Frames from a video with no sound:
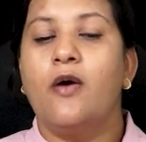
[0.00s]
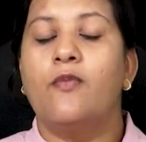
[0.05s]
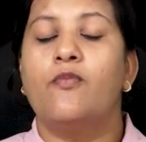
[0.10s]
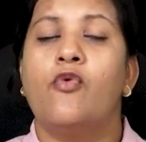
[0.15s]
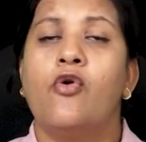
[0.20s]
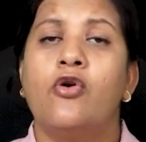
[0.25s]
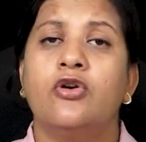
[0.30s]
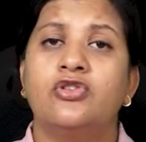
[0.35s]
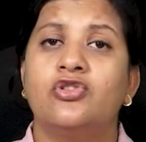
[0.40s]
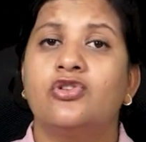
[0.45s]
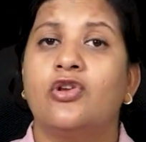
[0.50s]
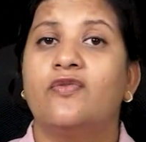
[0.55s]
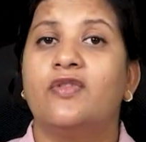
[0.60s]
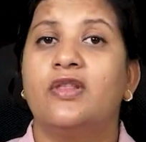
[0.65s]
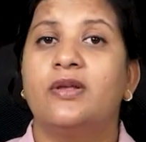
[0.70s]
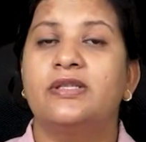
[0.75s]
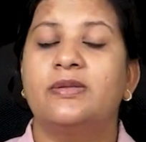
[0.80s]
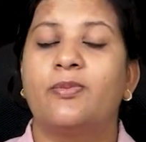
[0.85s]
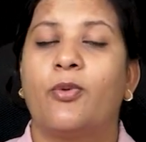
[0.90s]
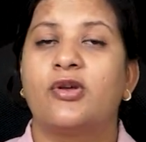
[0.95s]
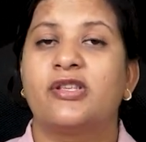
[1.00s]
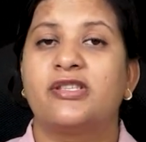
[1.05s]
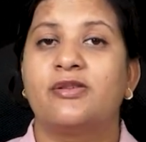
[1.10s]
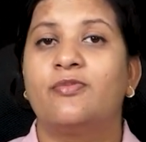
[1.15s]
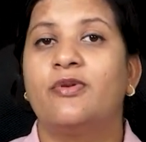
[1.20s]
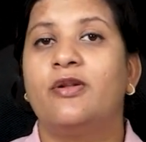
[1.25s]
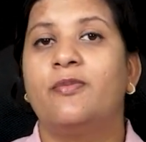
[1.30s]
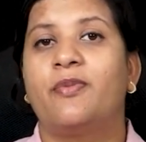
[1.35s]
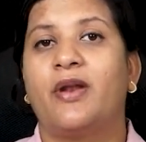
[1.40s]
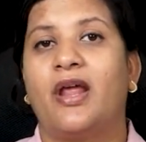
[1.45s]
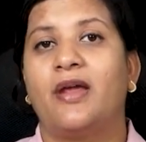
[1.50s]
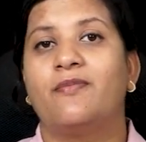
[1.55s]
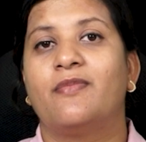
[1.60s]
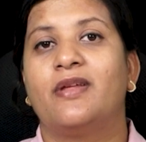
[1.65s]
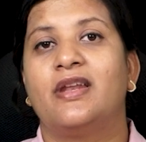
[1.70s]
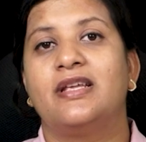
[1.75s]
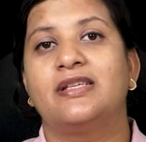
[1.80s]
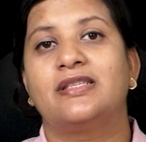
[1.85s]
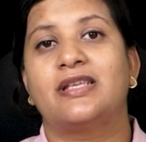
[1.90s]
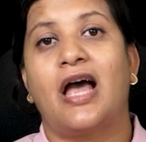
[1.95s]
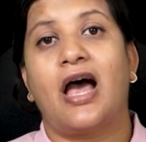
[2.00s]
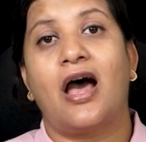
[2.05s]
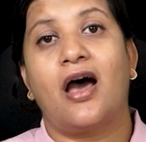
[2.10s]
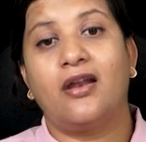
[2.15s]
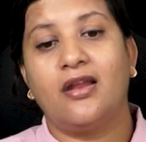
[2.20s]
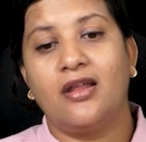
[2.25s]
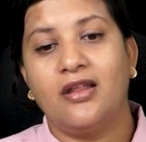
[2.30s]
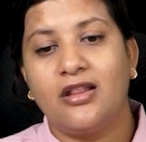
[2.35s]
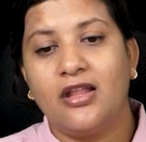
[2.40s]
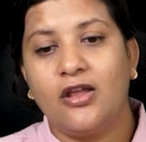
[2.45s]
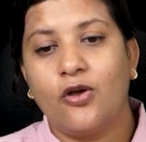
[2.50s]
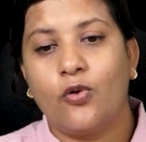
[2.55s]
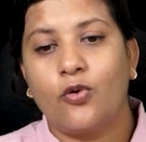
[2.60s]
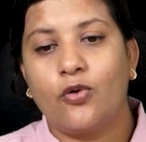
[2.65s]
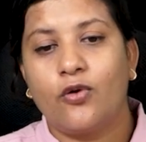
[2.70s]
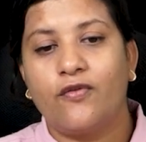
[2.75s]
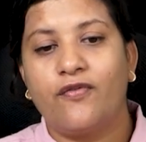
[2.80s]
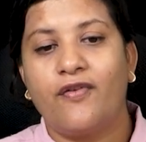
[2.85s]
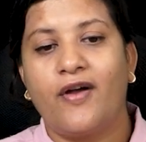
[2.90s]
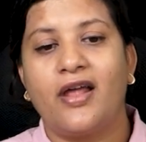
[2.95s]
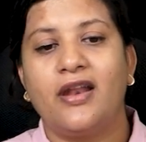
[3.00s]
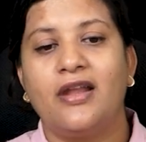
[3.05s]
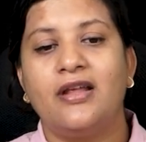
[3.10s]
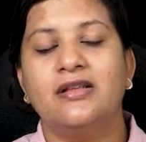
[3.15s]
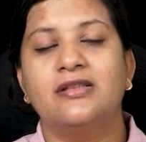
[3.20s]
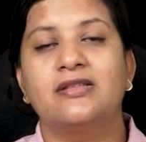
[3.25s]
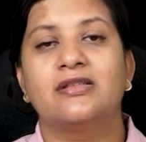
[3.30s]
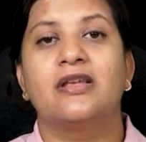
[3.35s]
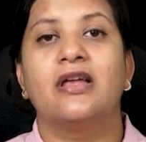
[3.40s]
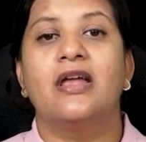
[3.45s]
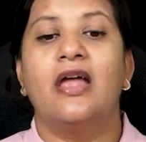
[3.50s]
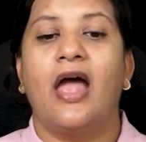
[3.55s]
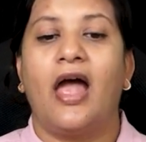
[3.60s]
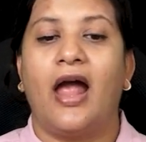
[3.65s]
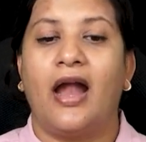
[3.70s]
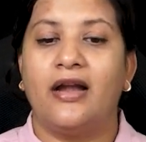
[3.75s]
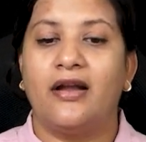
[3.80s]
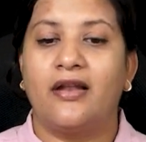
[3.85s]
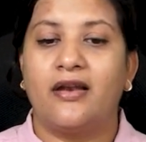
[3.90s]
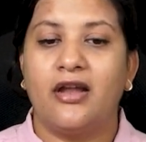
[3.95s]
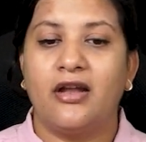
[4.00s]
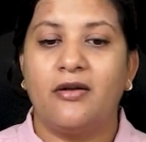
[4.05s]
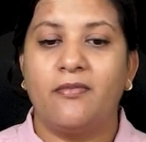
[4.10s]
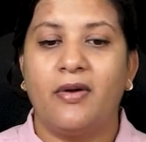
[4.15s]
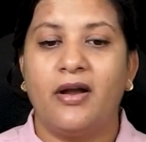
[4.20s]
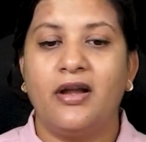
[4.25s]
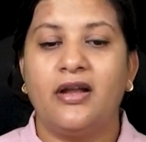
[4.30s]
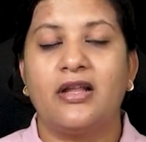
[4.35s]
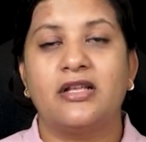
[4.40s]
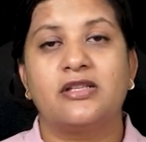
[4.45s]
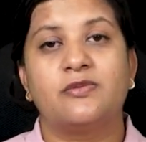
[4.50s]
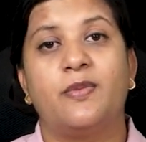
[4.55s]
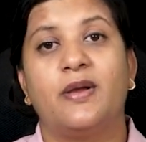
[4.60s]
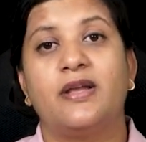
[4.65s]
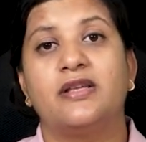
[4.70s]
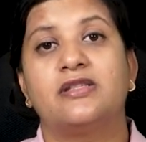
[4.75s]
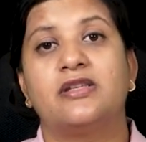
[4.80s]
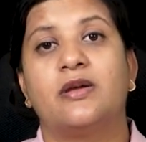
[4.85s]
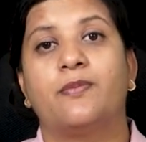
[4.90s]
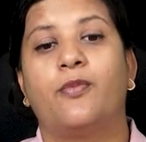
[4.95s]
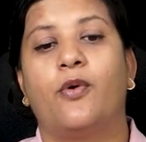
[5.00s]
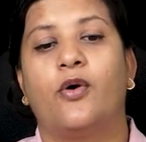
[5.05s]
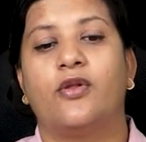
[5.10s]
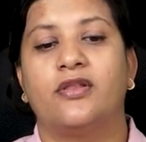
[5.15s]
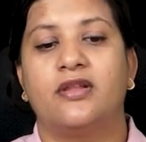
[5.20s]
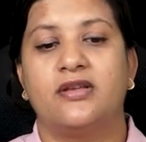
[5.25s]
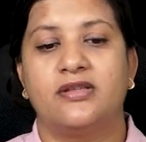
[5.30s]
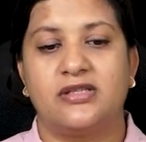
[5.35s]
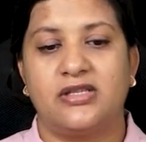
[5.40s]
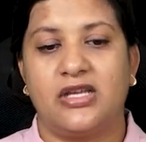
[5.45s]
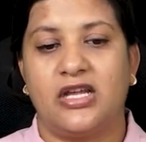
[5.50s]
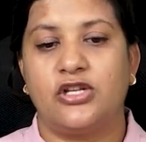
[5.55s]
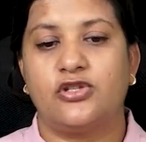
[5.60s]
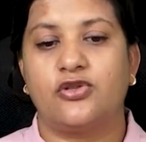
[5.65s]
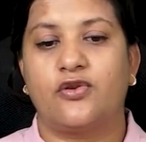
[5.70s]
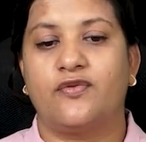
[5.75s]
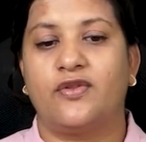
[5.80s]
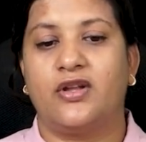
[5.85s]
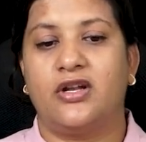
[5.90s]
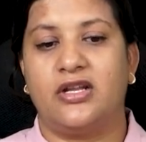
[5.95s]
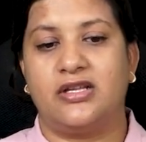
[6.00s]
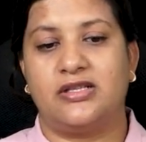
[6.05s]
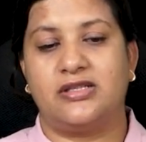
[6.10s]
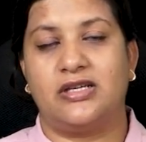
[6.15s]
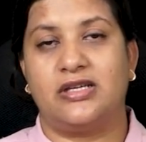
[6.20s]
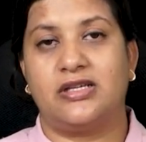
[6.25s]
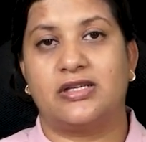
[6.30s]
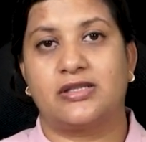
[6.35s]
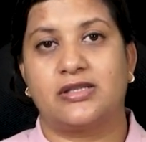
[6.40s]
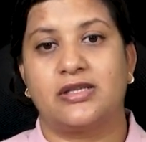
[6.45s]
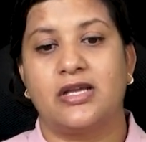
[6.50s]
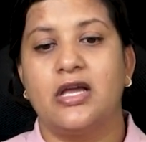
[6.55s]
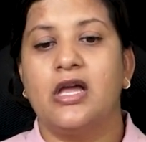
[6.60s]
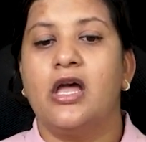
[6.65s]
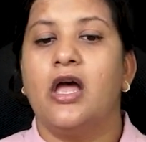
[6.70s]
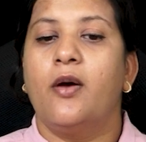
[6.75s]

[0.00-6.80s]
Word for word: Most of the possible primaries are in the oropharynx, and treatment is based upon the stage of the disease.